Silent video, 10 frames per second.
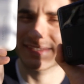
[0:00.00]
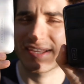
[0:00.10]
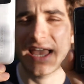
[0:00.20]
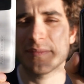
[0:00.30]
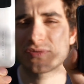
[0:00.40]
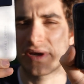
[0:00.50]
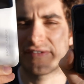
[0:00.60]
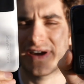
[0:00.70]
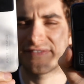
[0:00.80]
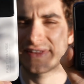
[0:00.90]
same
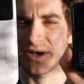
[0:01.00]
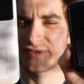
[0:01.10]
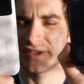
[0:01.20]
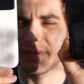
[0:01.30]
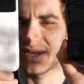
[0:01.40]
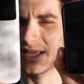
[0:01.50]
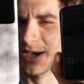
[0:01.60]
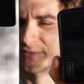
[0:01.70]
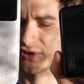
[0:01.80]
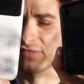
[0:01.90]
25,000
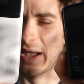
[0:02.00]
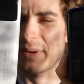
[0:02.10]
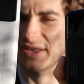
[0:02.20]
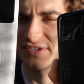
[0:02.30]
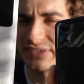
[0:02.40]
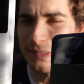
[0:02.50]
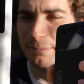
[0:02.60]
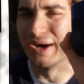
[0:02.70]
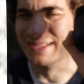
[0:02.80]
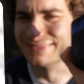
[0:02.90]
milliamps of capacity,
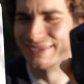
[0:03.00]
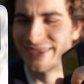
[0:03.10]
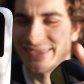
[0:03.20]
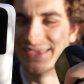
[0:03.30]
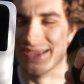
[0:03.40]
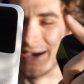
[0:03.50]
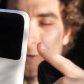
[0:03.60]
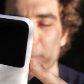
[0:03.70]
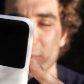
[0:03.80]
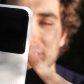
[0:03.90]
but it can
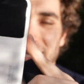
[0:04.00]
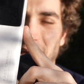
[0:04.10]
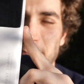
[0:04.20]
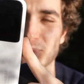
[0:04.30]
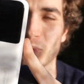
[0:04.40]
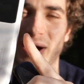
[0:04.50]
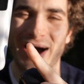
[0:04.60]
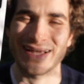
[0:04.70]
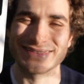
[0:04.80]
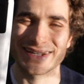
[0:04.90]
output up to
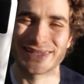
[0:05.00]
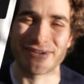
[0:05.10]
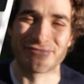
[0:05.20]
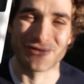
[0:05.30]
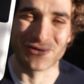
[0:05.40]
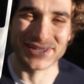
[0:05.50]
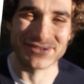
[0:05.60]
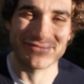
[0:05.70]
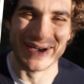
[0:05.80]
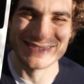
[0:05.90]
140
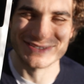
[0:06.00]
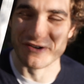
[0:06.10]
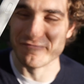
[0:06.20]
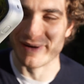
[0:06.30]
watts of